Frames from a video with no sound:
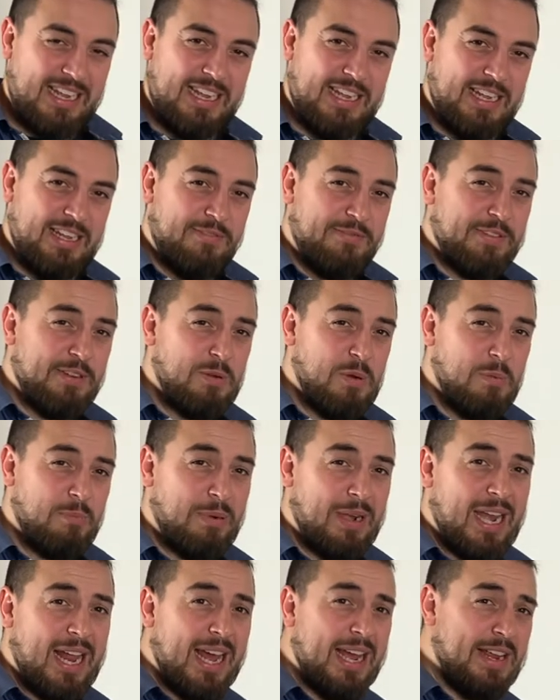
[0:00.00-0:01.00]
If you
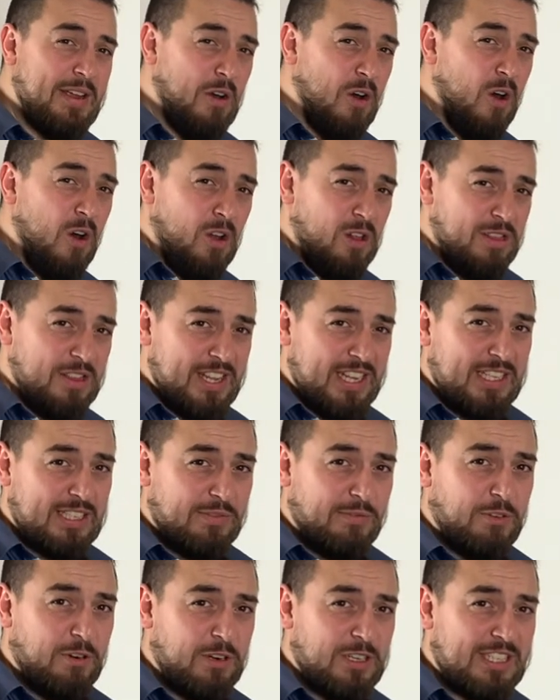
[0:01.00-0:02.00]
apply all these
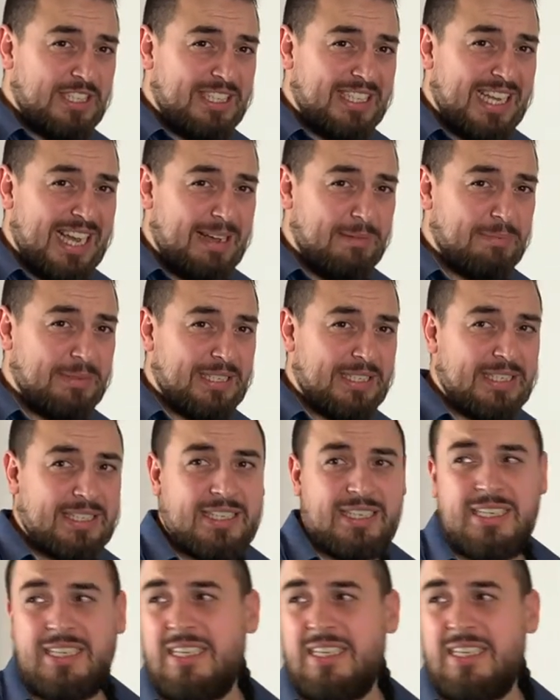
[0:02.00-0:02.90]
four steps,